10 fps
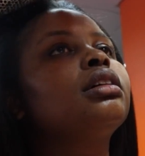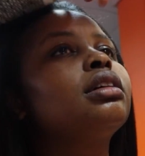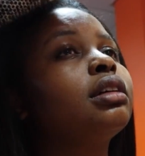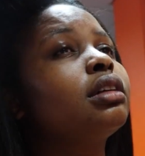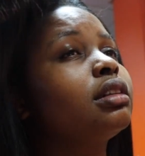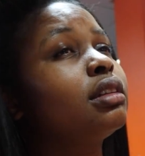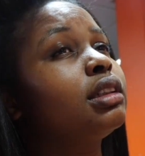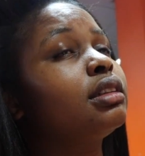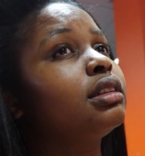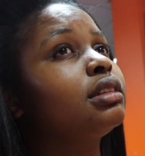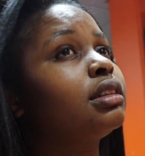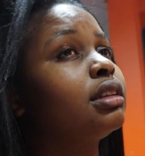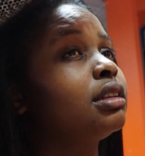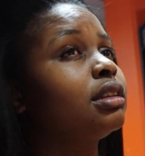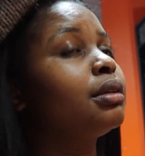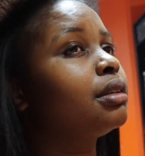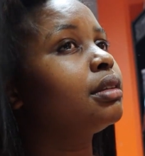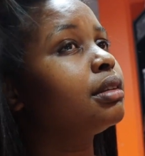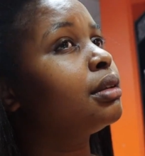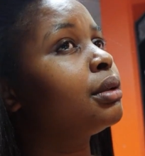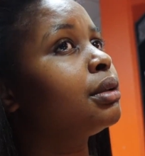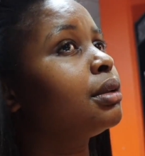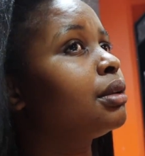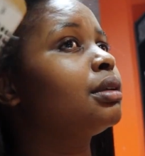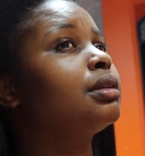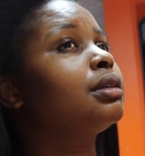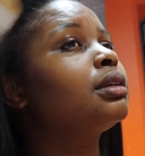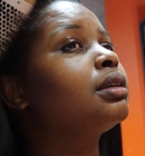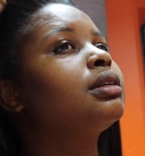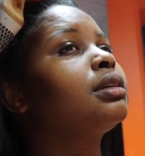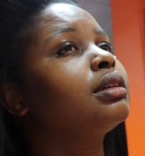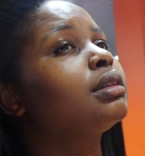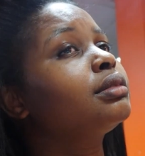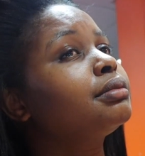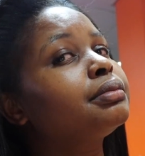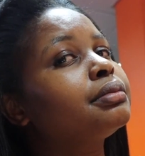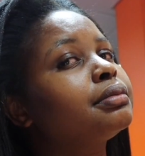I've spoken about this many times before, that they often affect my hairline. I